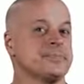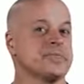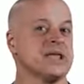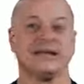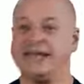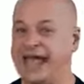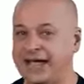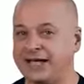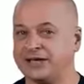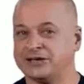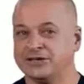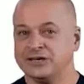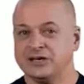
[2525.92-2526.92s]
neck.
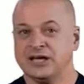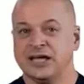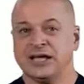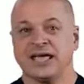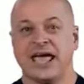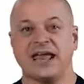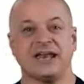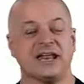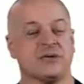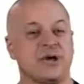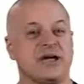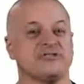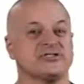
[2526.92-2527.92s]
Canon A
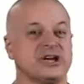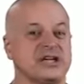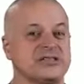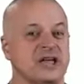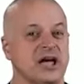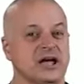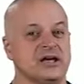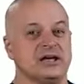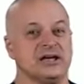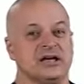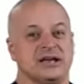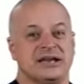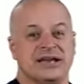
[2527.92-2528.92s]
waves are in the
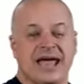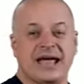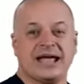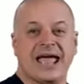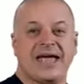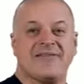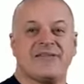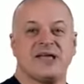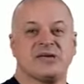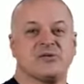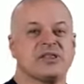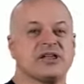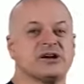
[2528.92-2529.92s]
neck, and
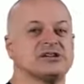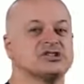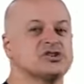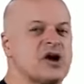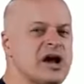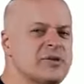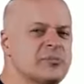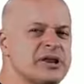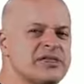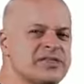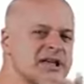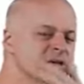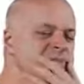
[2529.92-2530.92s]
they're described. What are you
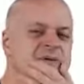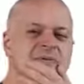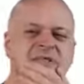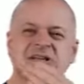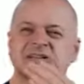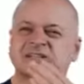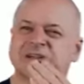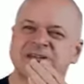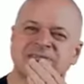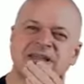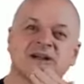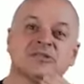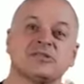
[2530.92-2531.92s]
thinking about when they're described?
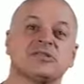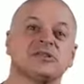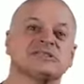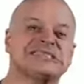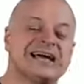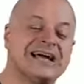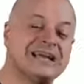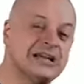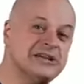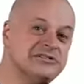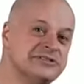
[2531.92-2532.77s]
They're a sign of?